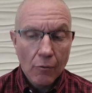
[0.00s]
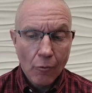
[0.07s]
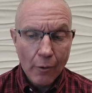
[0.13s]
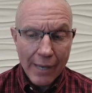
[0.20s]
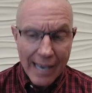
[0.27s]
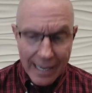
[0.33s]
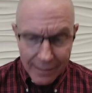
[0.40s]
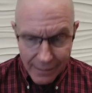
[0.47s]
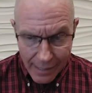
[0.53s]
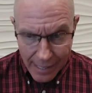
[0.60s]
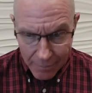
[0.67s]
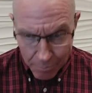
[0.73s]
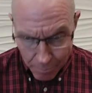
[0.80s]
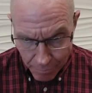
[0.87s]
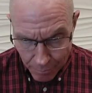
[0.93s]
We had
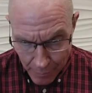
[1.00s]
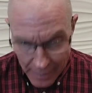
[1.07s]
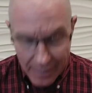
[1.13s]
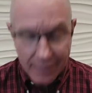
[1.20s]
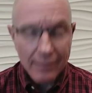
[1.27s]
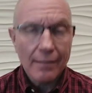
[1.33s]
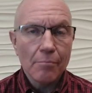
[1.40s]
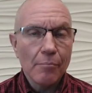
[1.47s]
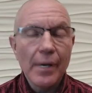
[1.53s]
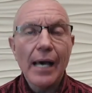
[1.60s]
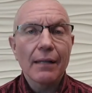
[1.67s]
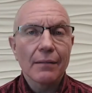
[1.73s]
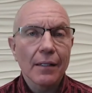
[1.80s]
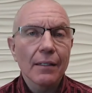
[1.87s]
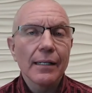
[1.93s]
not
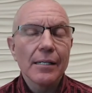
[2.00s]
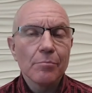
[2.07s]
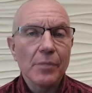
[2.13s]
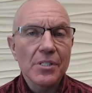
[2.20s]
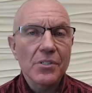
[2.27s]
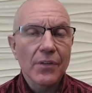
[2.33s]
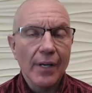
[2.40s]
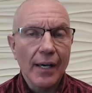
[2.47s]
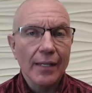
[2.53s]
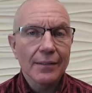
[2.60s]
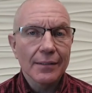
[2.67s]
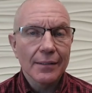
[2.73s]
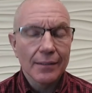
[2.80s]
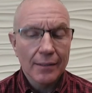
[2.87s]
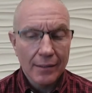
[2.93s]
met the litmus
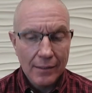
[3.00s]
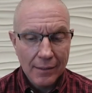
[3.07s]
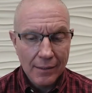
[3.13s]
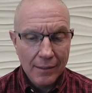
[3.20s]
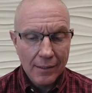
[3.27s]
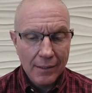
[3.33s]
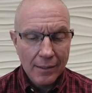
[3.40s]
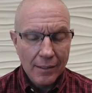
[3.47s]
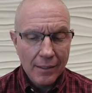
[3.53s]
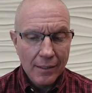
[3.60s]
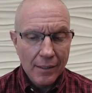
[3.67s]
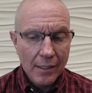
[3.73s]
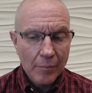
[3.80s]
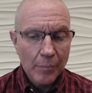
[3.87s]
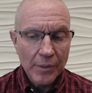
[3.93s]
test.
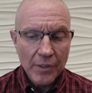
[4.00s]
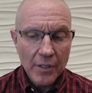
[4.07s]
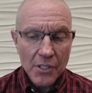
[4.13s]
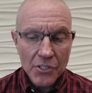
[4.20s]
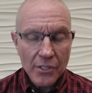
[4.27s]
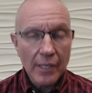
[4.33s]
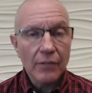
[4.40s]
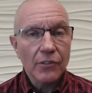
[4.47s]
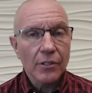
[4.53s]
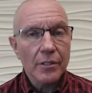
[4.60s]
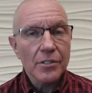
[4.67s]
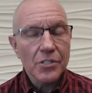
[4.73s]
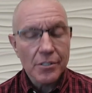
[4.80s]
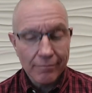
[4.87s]
But the dissenter